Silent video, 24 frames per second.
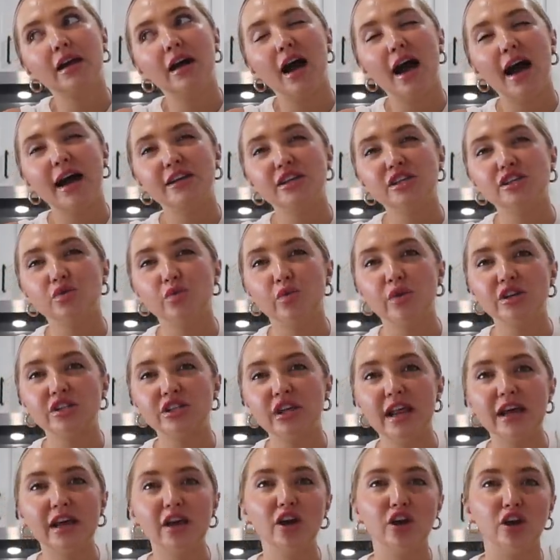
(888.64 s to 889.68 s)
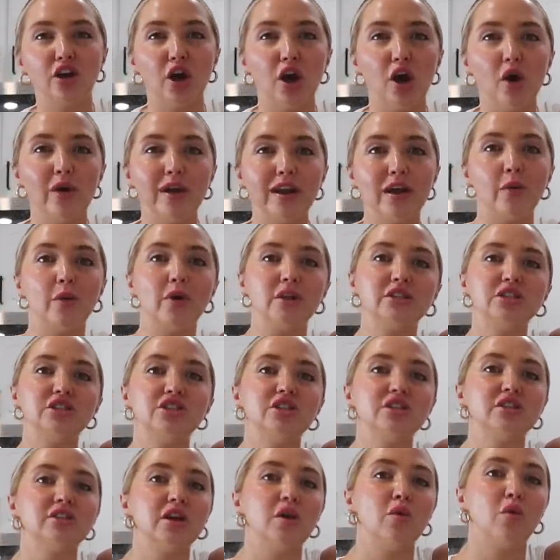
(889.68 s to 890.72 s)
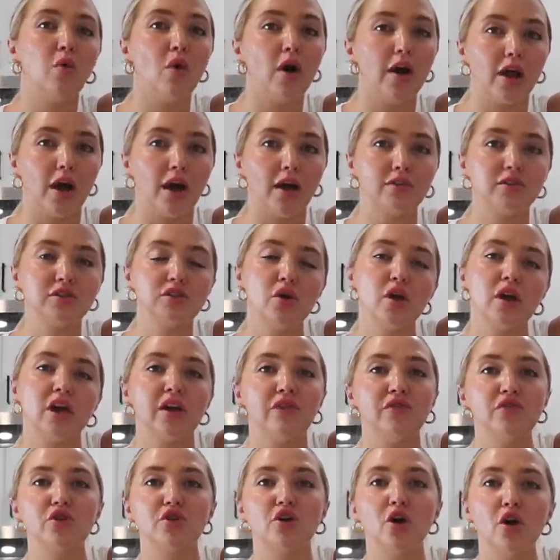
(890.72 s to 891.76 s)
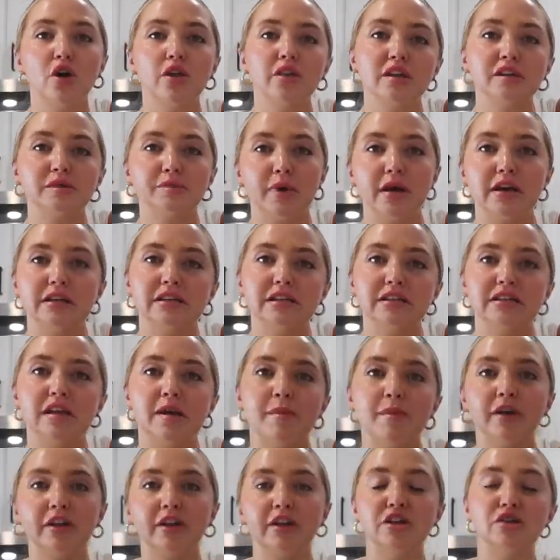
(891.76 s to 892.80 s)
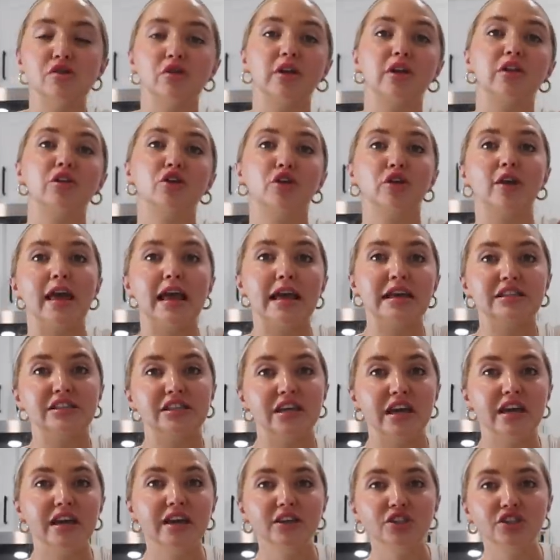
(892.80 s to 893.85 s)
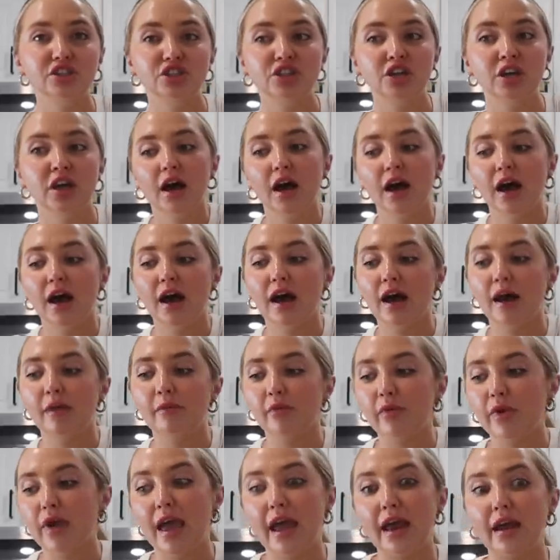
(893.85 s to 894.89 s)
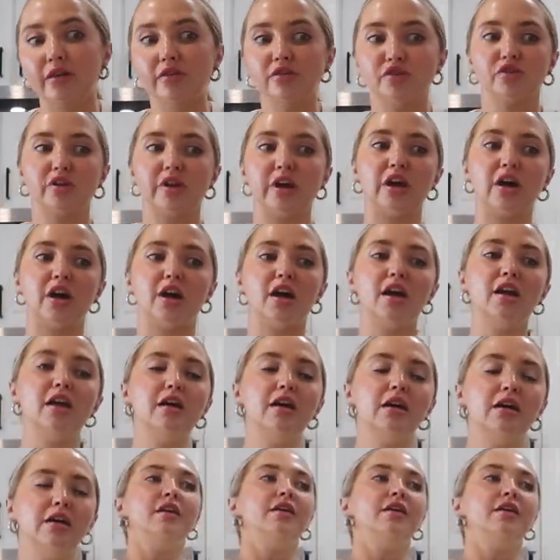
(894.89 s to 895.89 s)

I just wish that I could go and it wasn't just like one-off. So like if you go to these places, typically you like learn a dish. Um, we ate, it was really good.